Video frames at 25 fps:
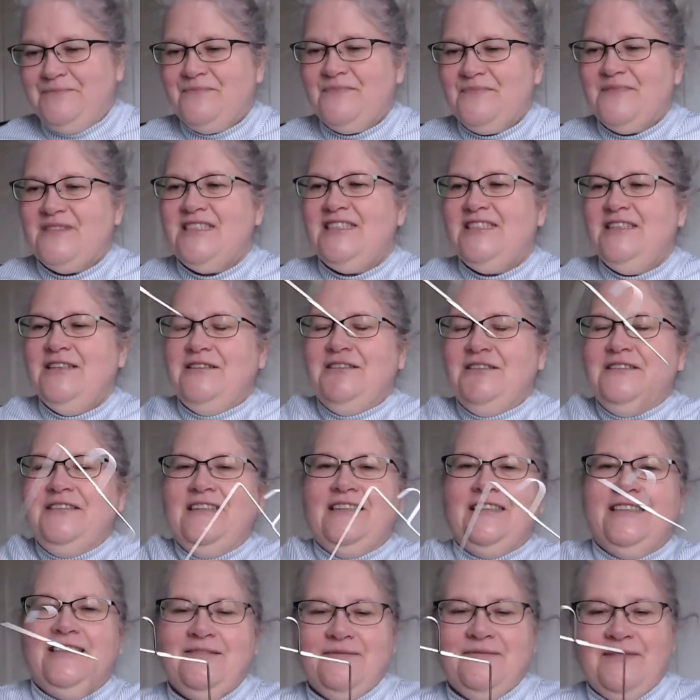So,
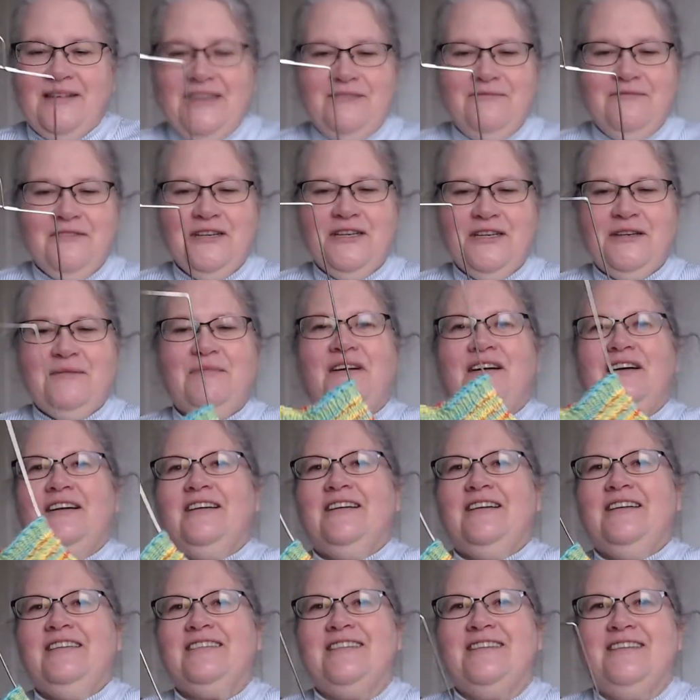my work in
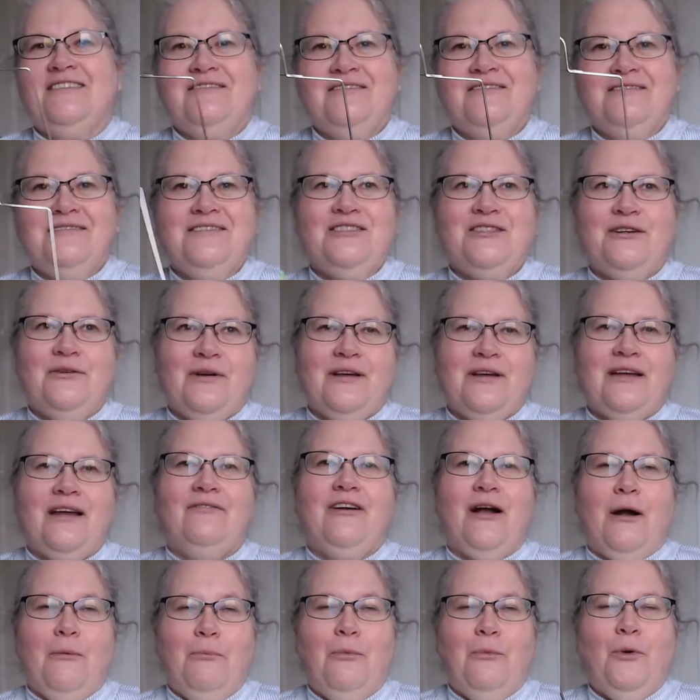progress that I'm showing, I've
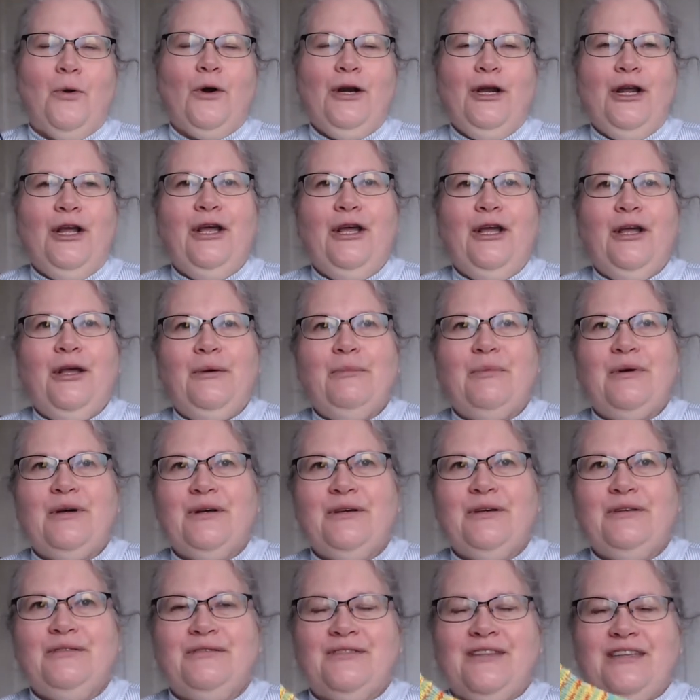got more, but
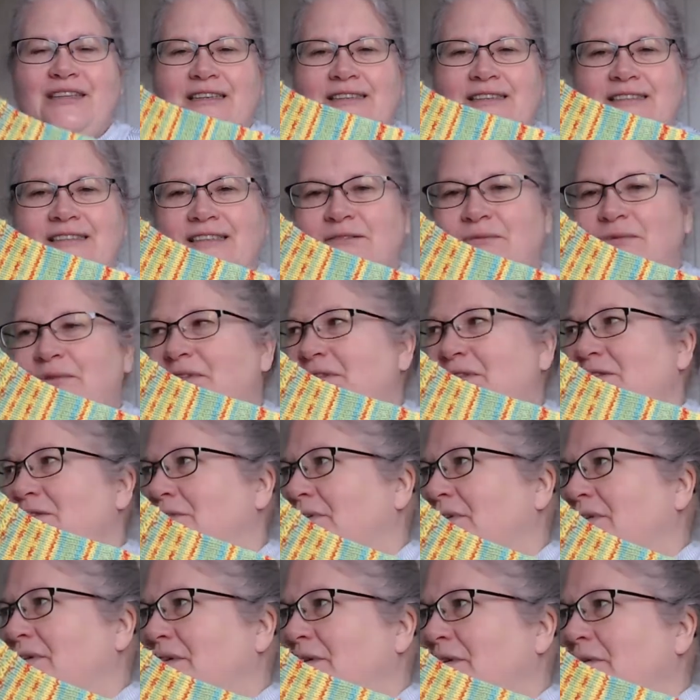like I said, I'm only showing
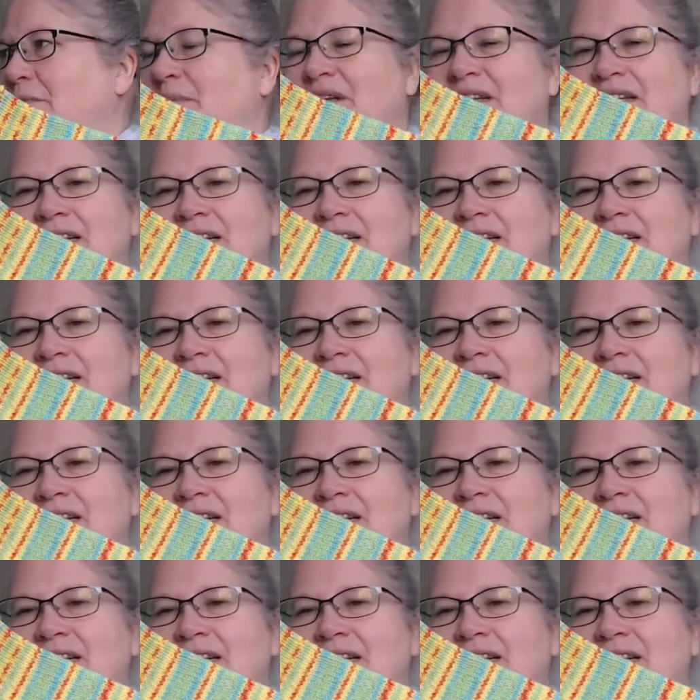a little bit of